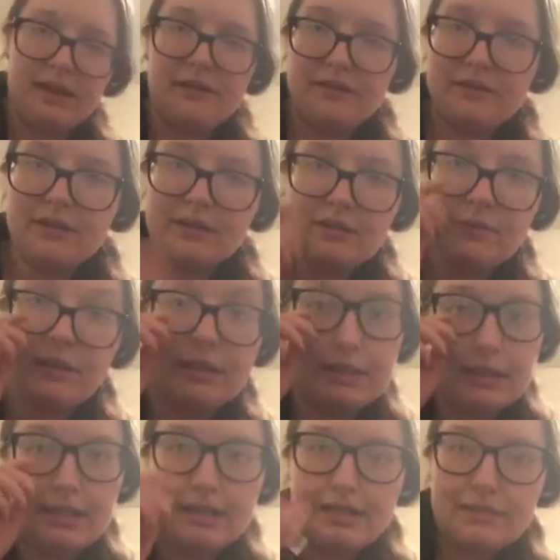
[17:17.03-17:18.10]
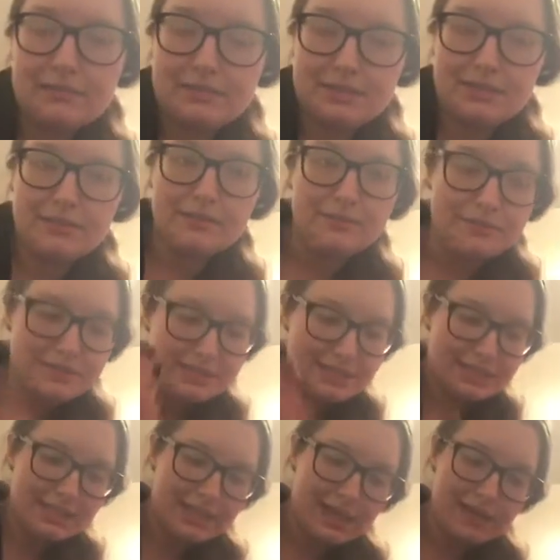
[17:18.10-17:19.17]
I've got quite a lineup, so we'll
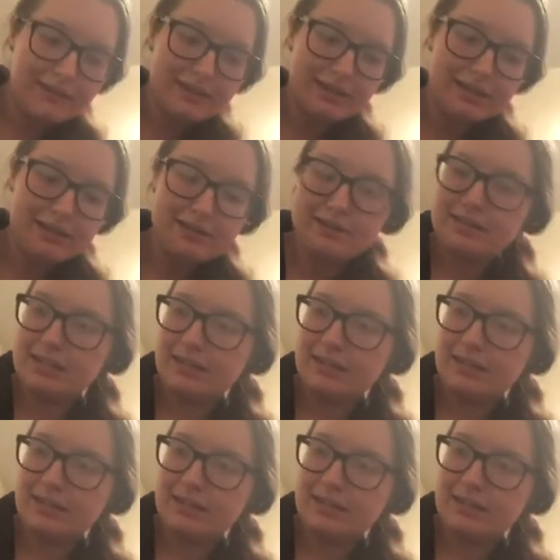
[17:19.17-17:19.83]
see how it goes.